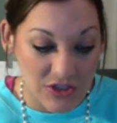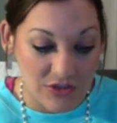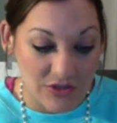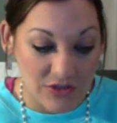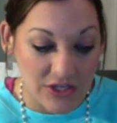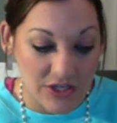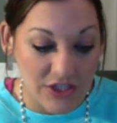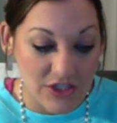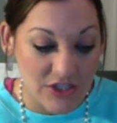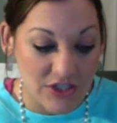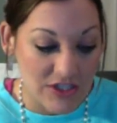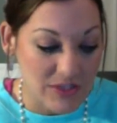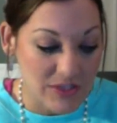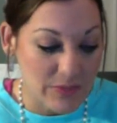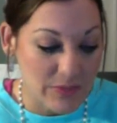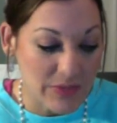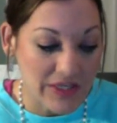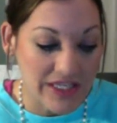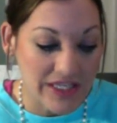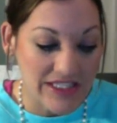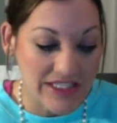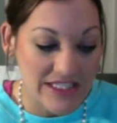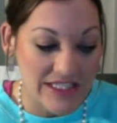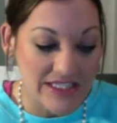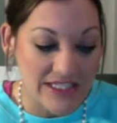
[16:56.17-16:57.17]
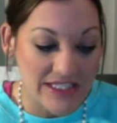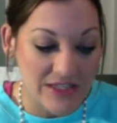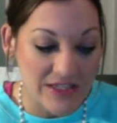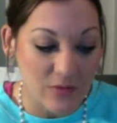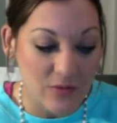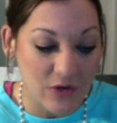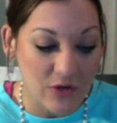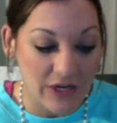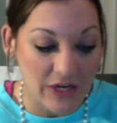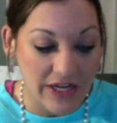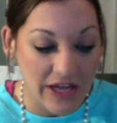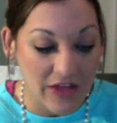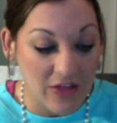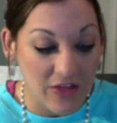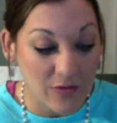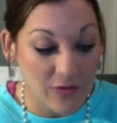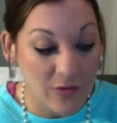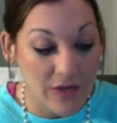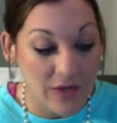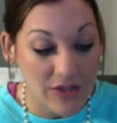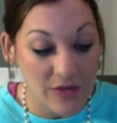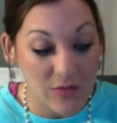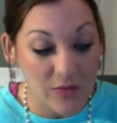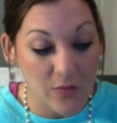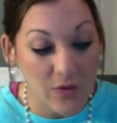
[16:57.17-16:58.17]
And just because it didn't work out the way
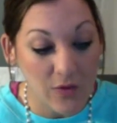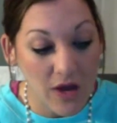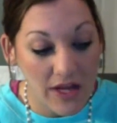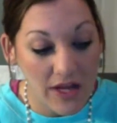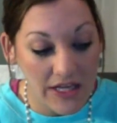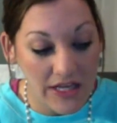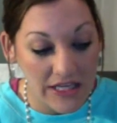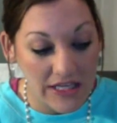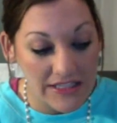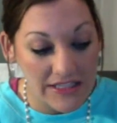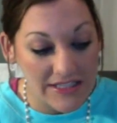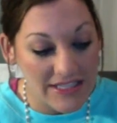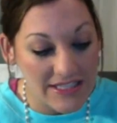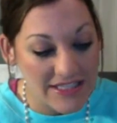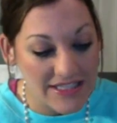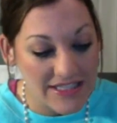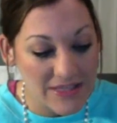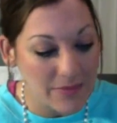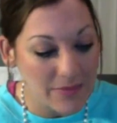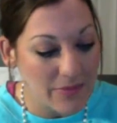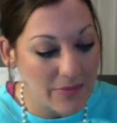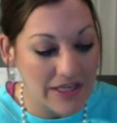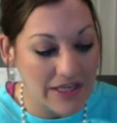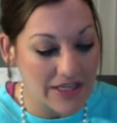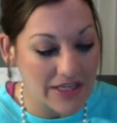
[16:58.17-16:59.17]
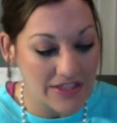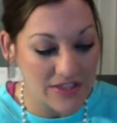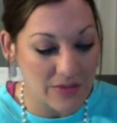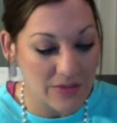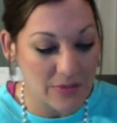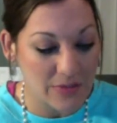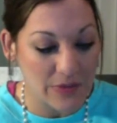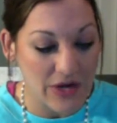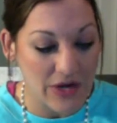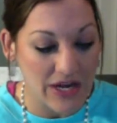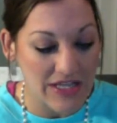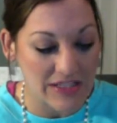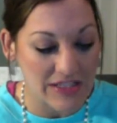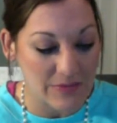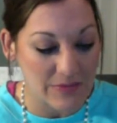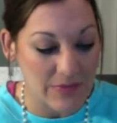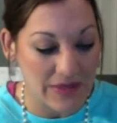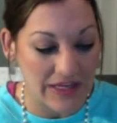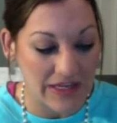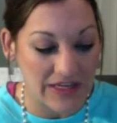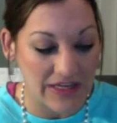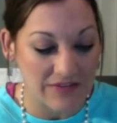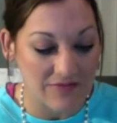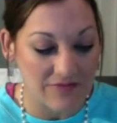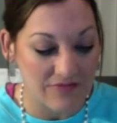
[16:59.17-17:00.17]
you wanted doesn't mean it surprised me.